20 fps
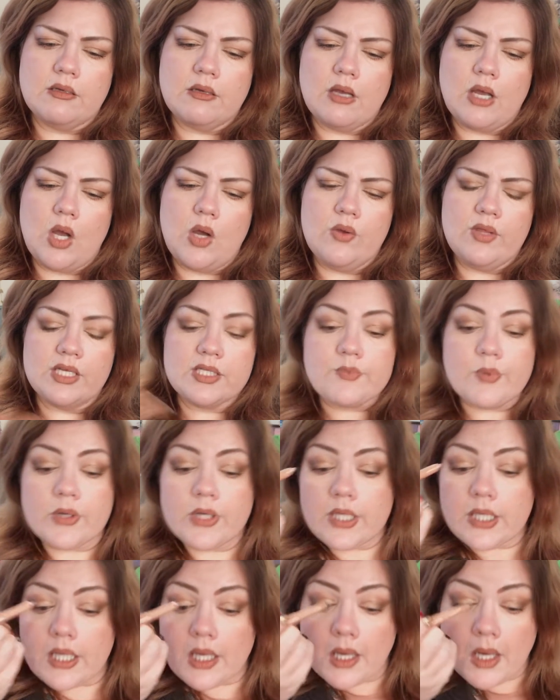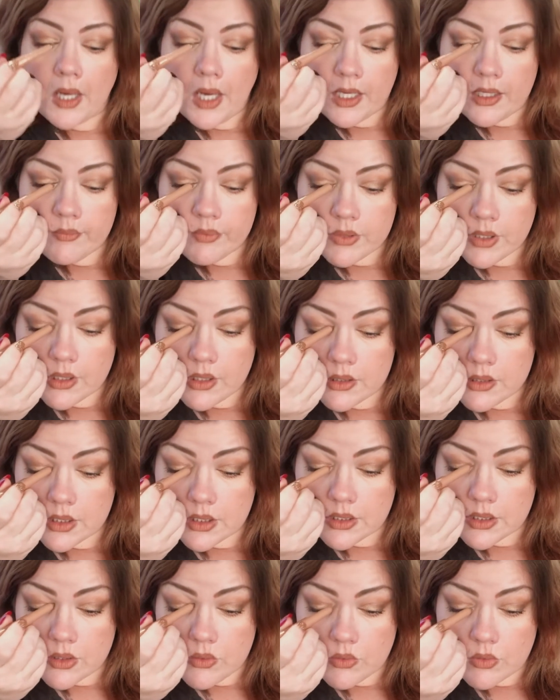Oh, that's pretty. I could put that on the
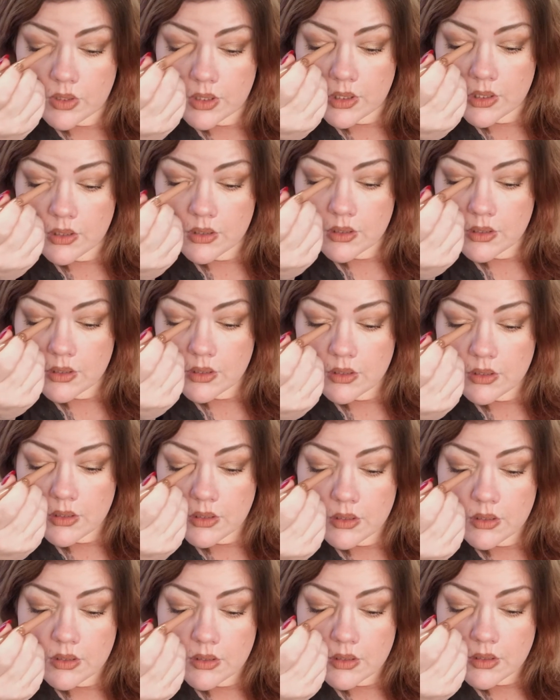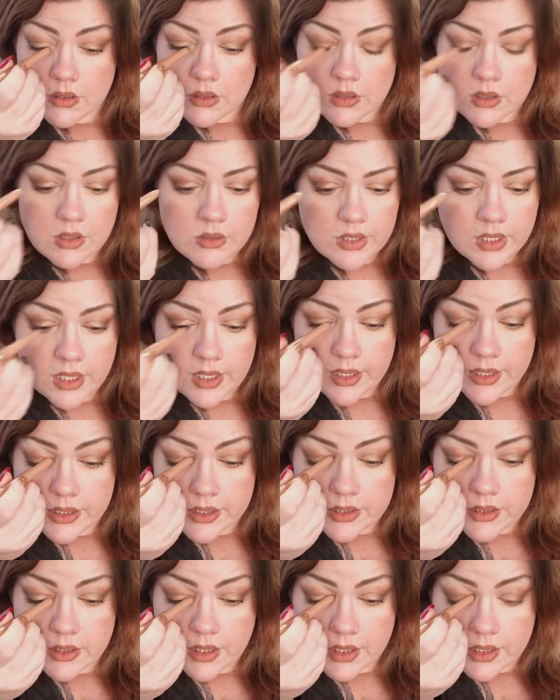inner corner. Okay, I
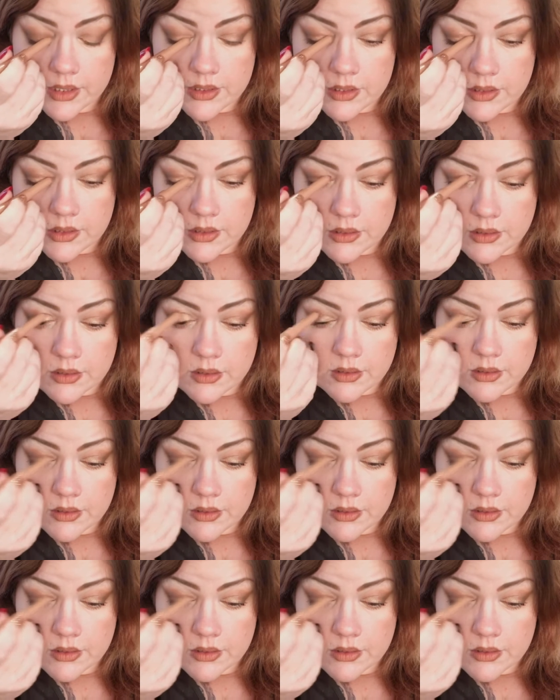like that, I think.